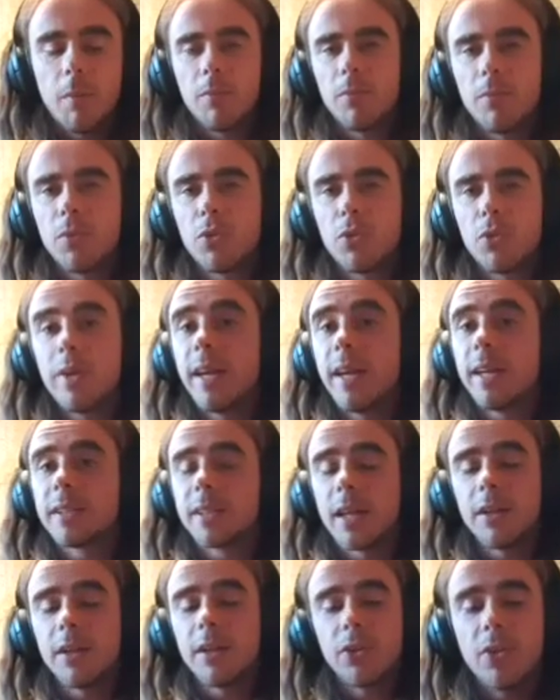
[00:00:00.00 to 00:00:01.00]
3
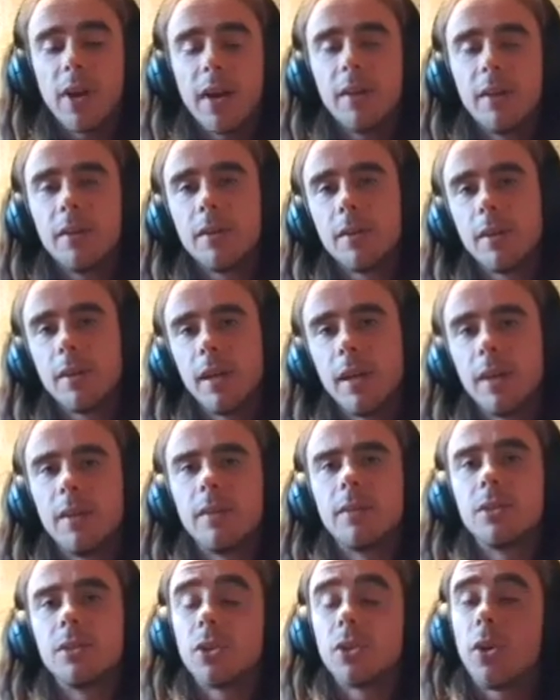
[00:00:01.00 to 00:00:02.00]
years undergrad
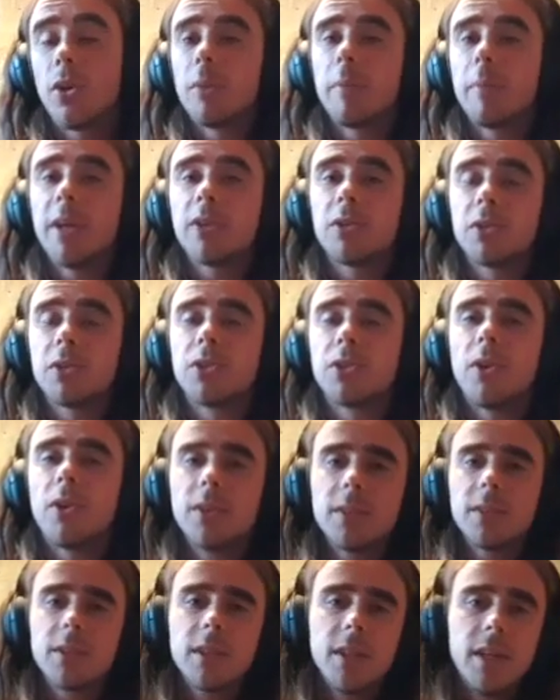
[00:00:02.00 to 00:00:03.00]
in science, Bachelor of
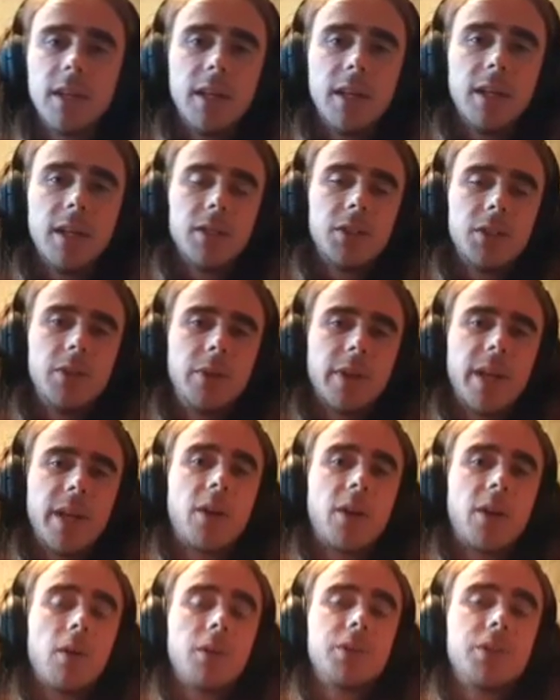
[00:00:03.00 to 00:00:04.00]
Science, doing
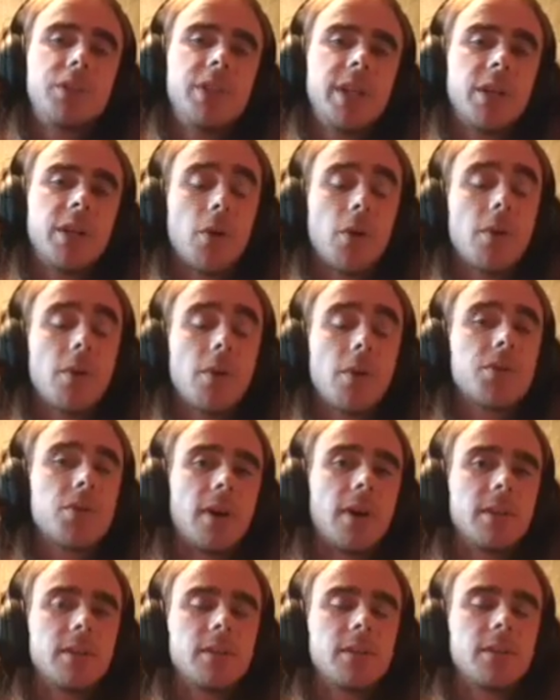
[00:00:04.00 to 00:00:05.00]
ecology and earth
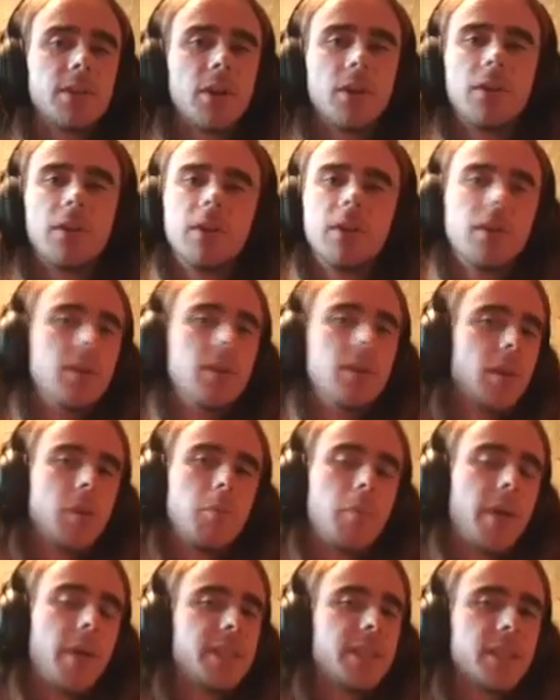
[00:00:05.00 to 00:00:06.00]
science. So
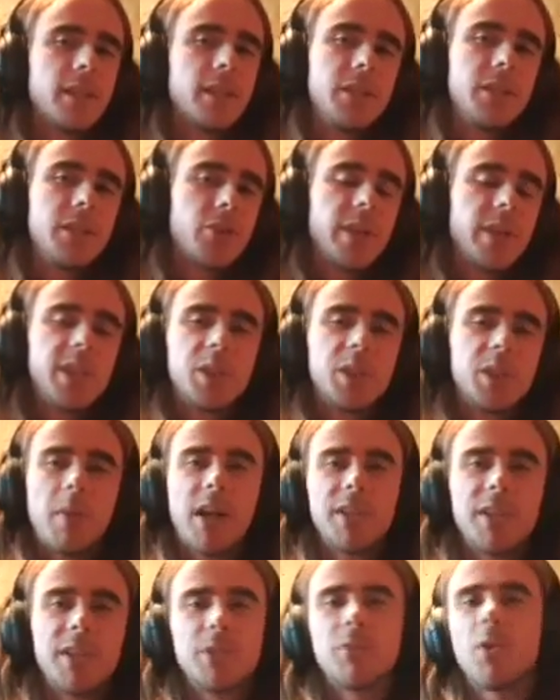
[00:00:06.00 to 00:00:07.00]
basically trees,
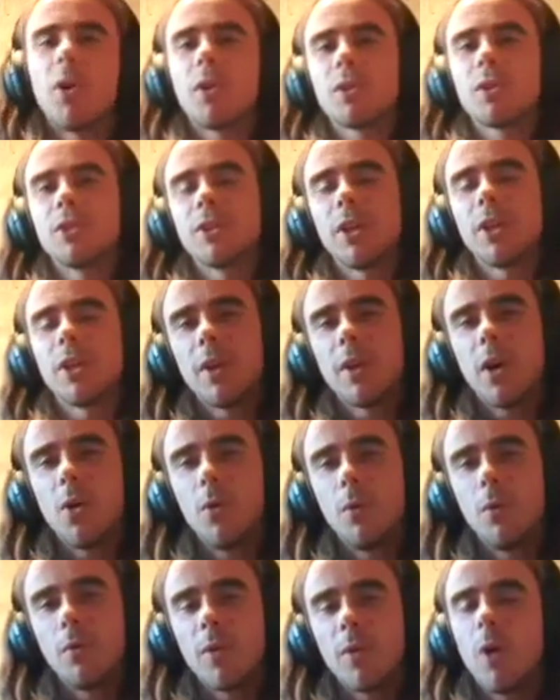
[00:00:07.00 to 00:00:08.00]
plants, and rocks. You know,
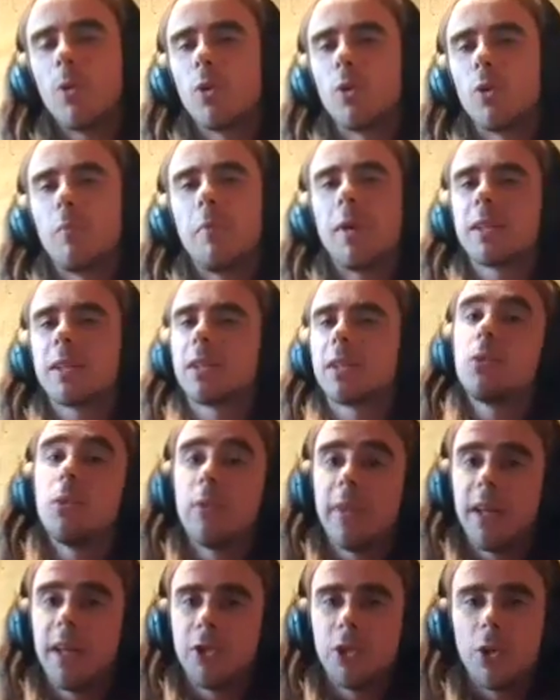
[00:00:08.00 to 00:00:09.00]
the whole good mix. I
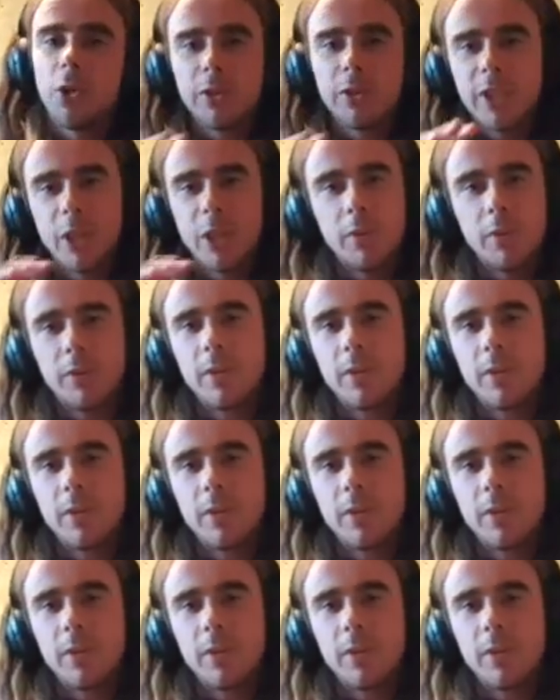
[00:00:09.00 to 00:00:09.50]
thought that geology would